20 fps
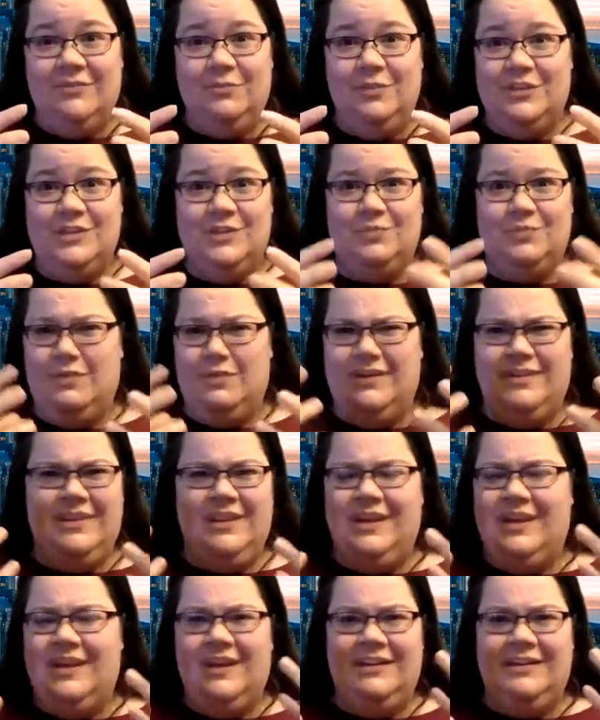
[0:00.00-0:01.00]
which is one
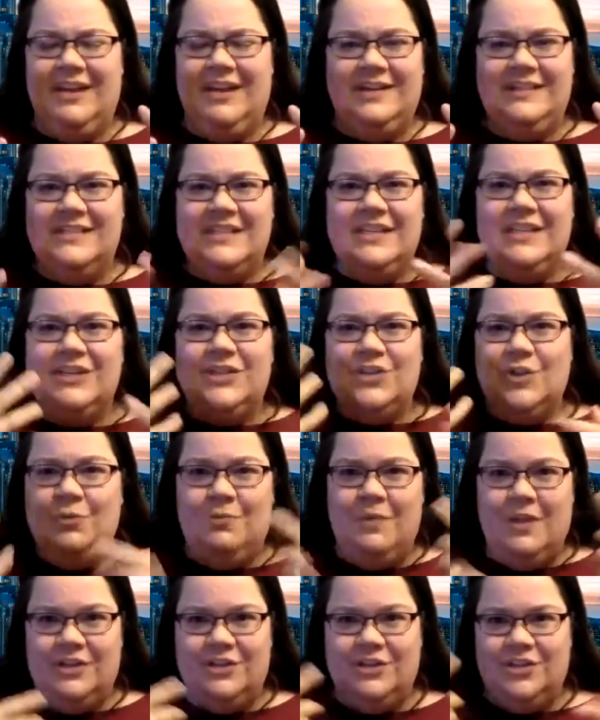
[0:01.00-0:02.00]
thing I see so
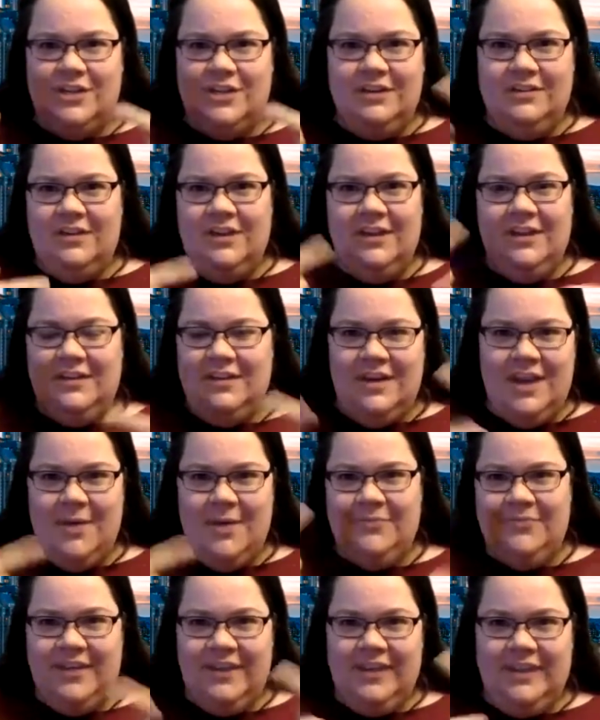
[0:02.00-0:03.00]
much in
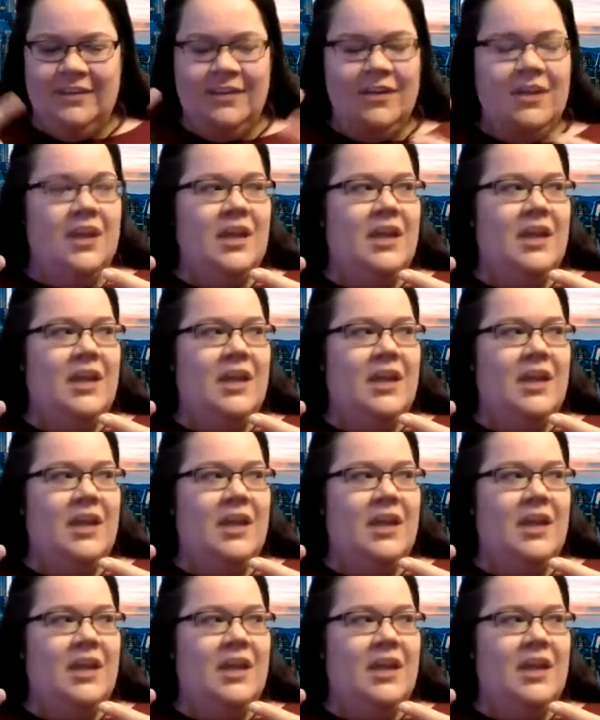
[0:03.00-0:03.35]
NOMV,